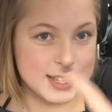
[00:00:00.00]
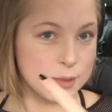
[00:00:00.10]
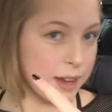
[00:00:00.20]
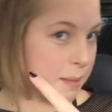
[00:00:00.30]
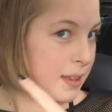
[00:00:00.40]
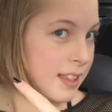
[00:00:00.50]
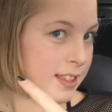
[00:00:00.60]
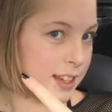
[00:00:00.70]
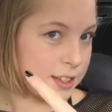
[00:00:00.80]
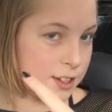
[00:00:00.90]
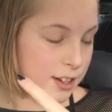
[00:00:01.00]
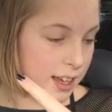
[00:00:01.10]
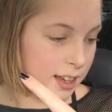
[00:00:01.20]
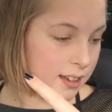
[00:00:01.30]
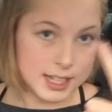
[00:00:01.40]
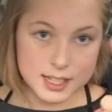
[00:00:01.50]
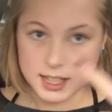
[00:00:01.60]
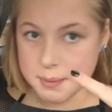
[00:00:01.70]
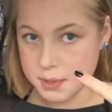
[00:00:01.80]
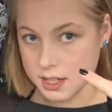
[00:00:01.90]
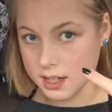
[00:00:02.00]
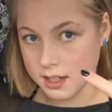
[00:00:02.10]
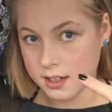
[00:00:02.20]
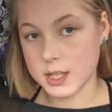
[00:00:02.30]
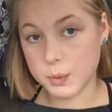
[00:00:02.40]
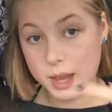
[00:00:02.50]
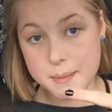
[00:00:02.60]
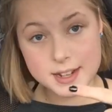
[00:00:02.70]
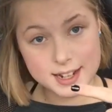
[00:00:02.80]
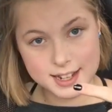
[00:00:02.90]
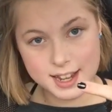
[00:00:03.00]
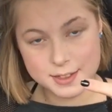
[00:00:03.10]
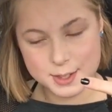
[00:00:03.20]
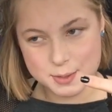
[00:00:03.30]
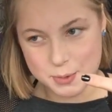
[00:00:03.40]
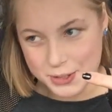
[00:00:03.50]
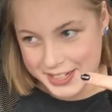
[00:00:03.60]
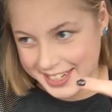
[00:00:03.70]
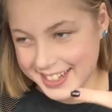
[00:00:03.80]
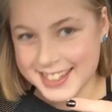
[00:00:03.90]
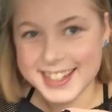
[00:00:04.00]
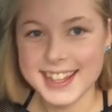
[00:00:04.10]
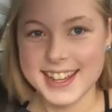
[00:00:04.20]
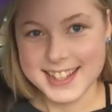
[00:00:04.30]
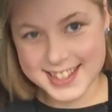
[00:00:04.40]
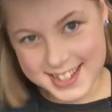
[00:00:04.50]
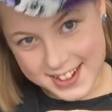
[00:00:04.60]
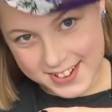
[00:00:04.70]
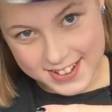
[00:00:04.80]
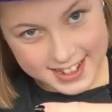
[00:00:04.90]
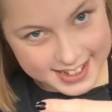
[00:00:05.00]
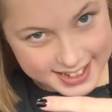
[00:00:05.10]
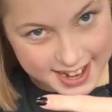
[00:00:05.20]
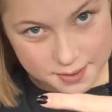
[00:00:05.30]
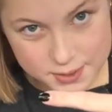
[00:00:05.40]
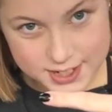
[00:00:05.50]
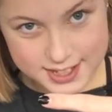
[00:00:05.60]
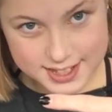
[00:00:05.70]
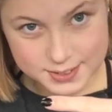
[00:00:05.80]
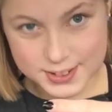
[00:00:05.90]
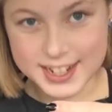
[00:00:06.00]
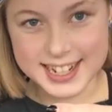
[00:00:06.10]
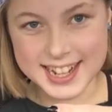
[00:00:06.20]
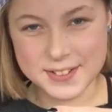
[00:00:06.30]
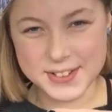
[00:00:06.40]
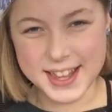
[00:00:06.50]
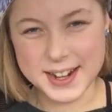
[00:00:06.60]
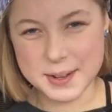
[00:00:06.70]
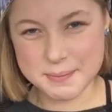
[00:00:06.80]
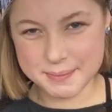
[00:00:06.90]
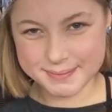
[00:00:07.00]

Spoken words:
I swam in this yesterday. I slept in it. I swam in it again this morning. So, yeah, we're gonna cover that up.